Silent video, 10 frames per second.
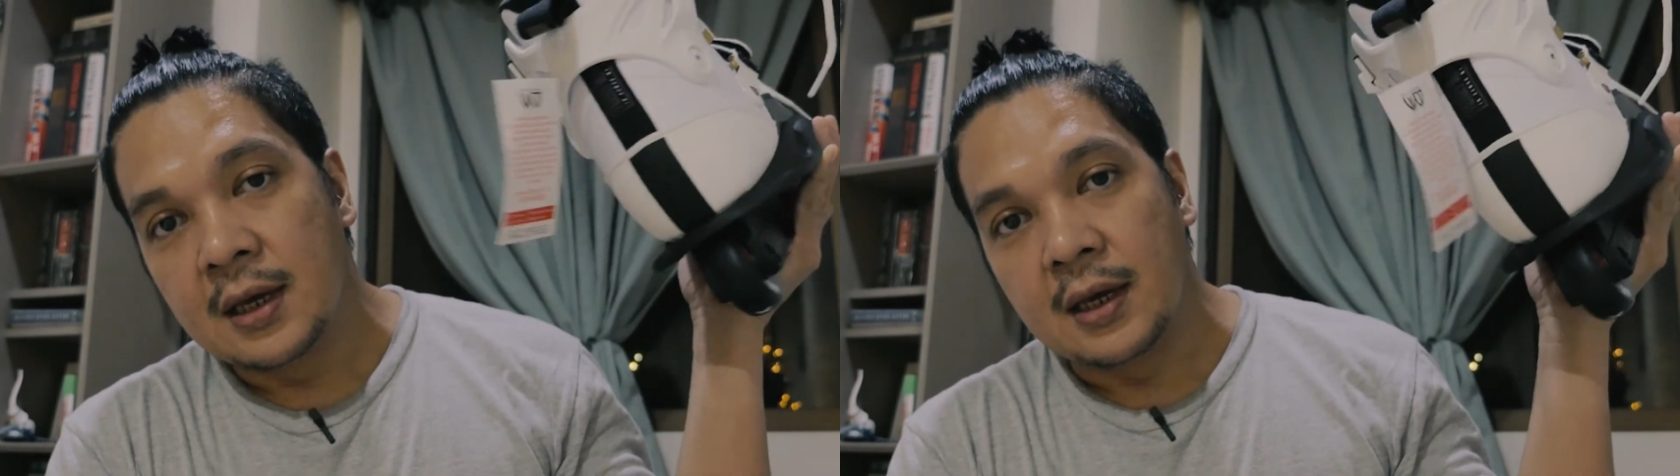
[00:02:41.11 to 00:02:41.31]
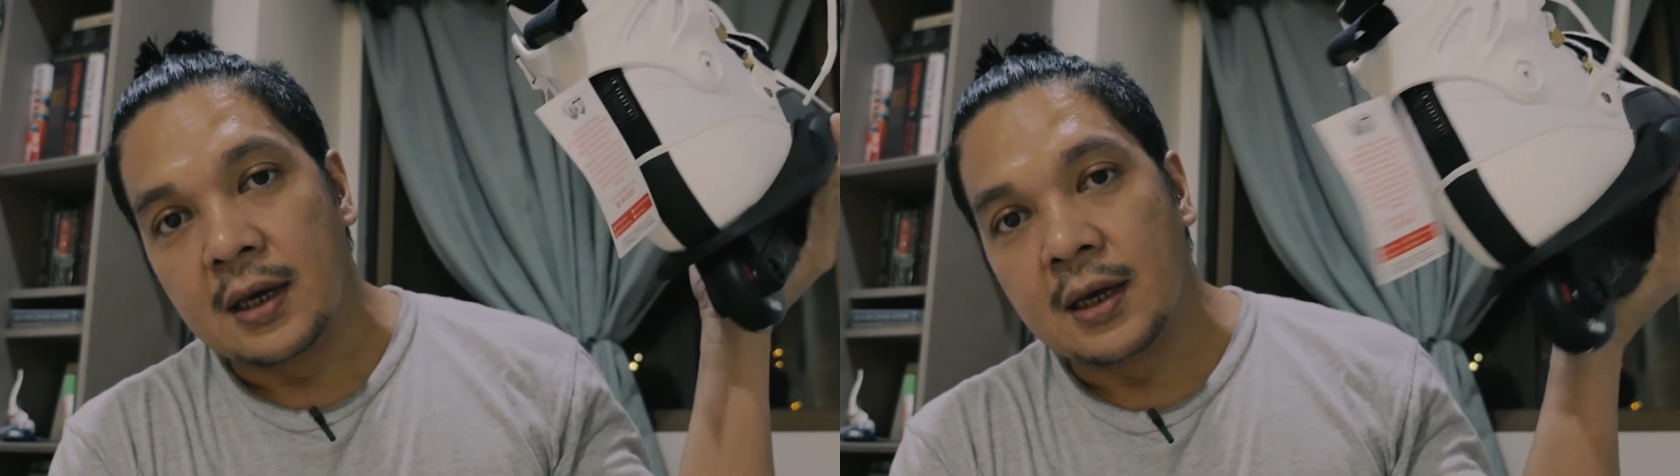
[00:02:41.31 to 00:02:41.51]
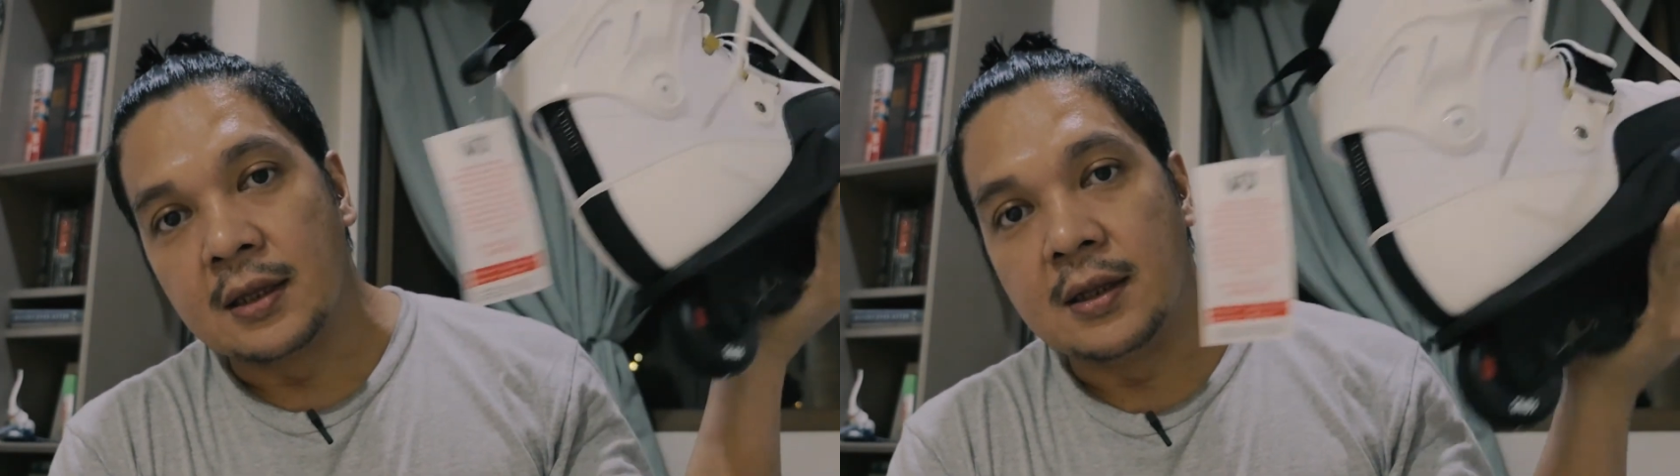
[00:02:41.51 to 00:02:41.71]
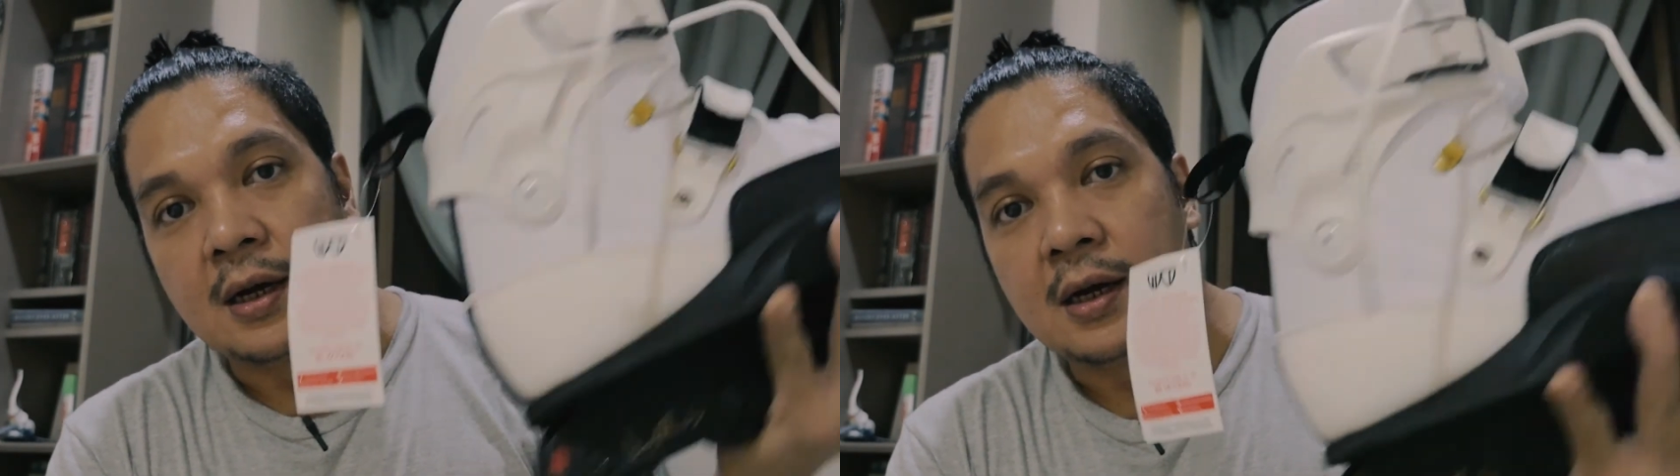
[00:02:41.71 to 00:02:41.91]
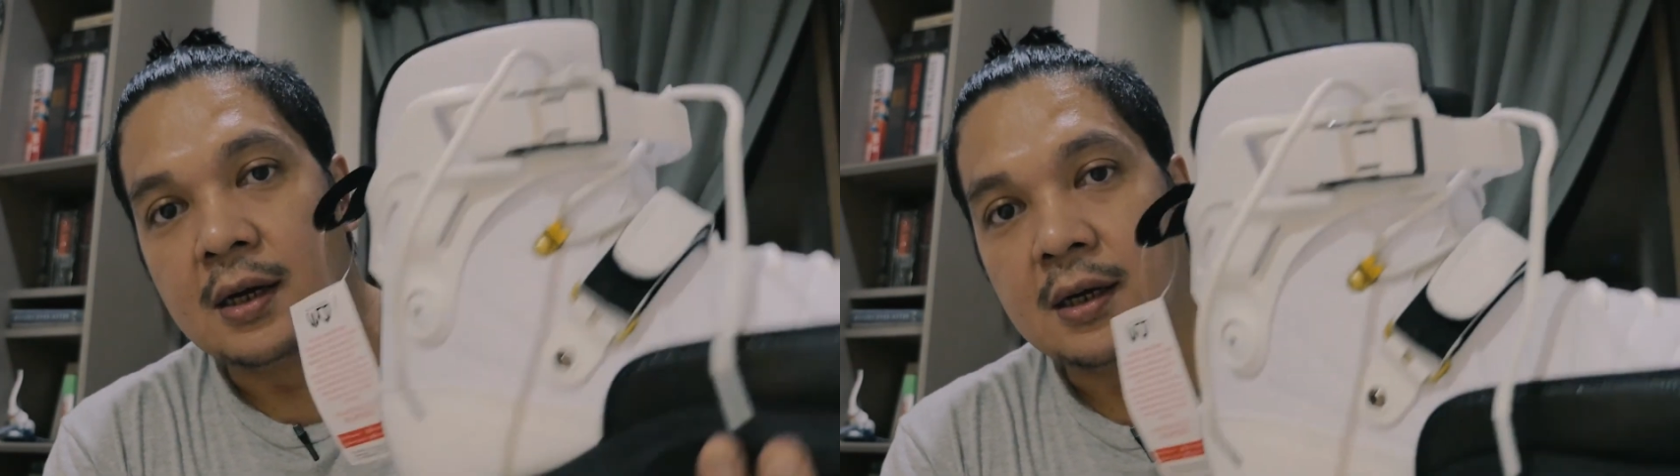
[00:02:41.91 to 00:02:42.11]
and
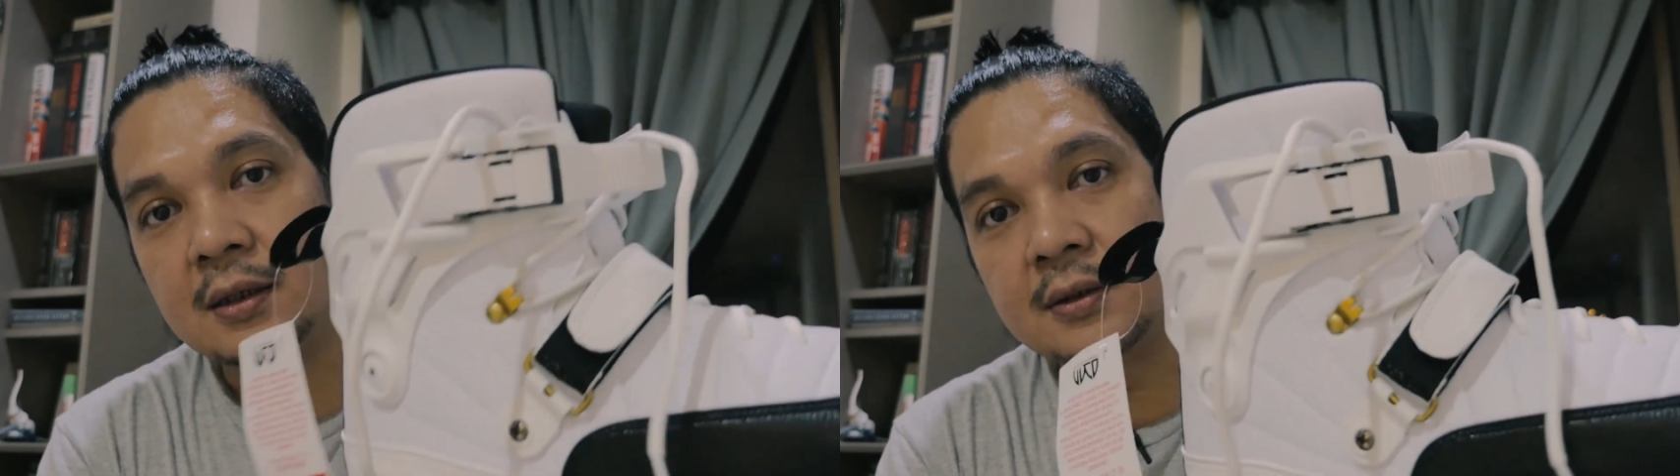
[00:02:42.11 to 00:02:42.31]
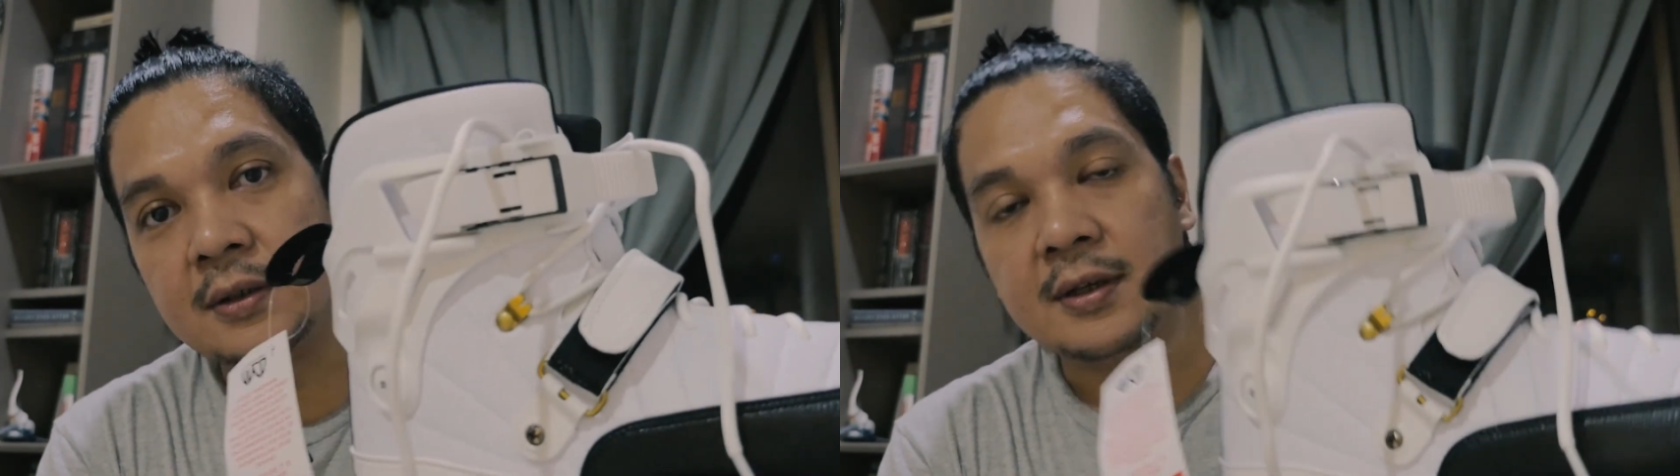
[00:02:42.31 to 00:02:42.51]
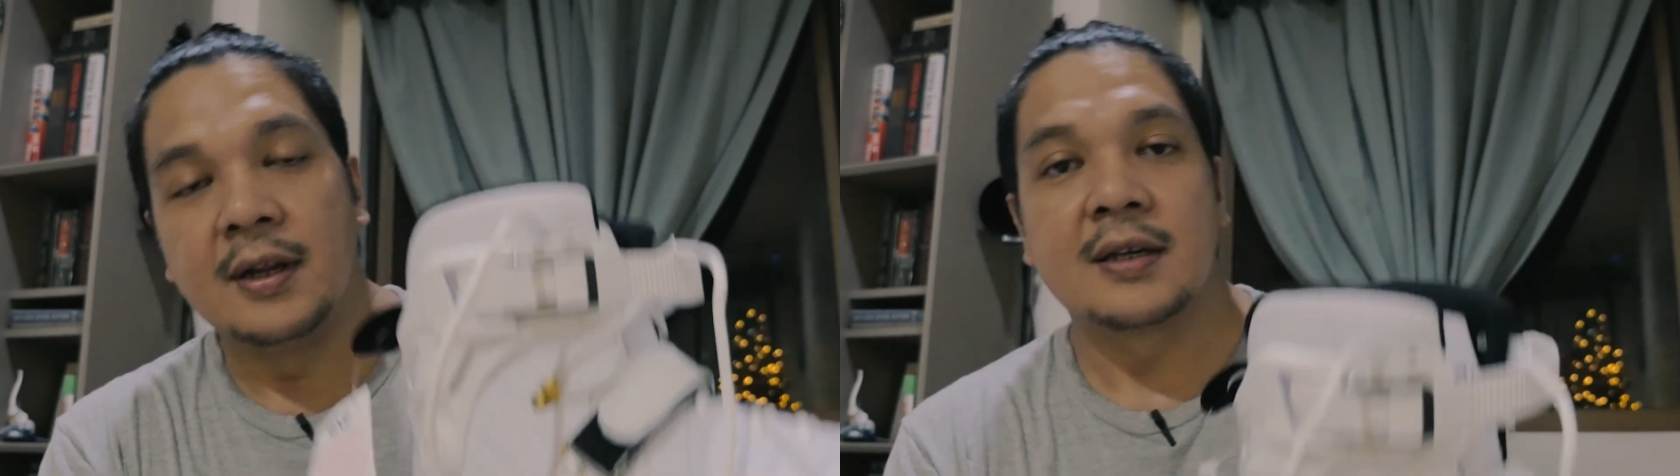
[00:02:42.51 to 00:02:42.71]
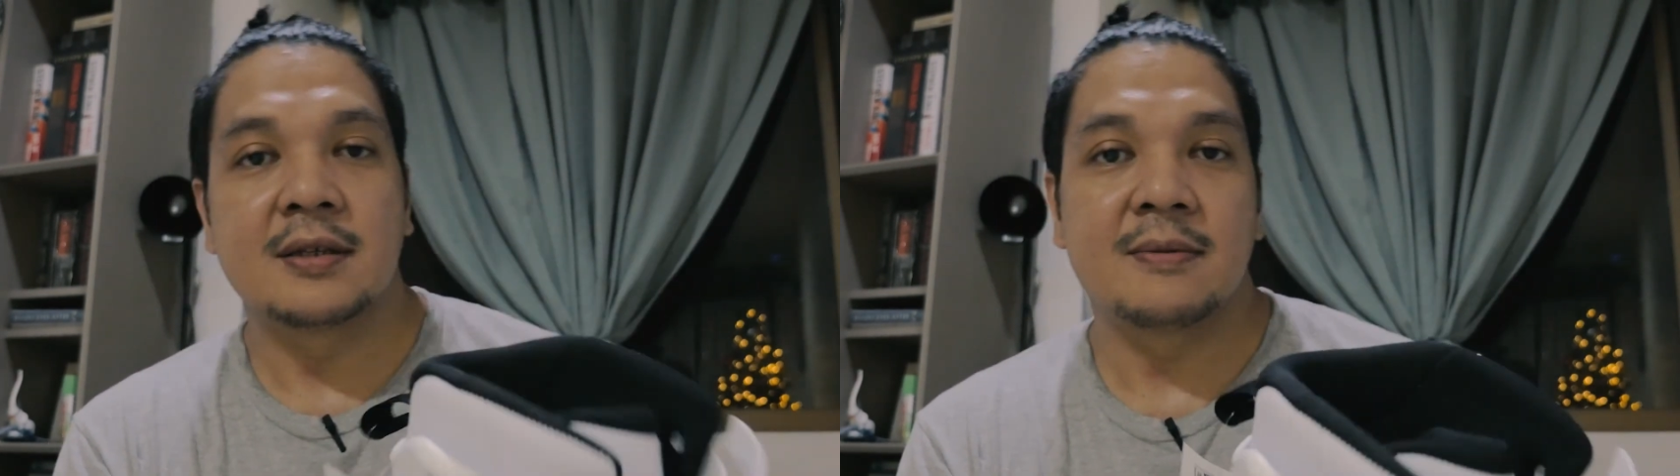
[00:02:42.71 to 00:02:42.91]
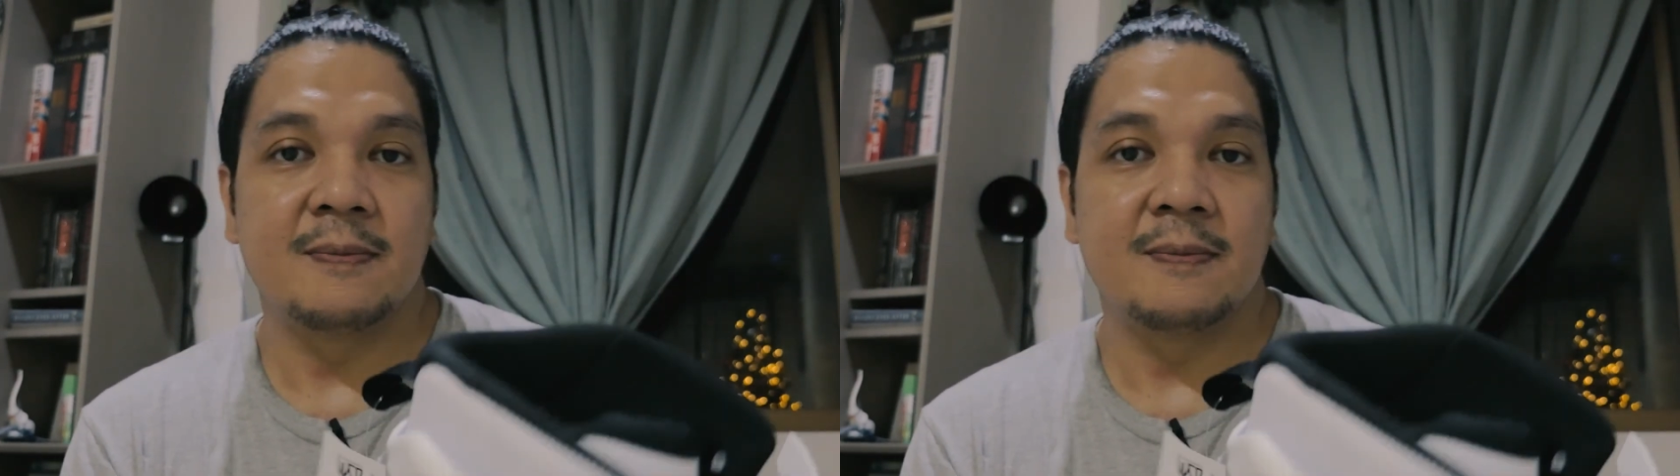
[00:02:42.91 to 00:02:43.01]
uh, in the next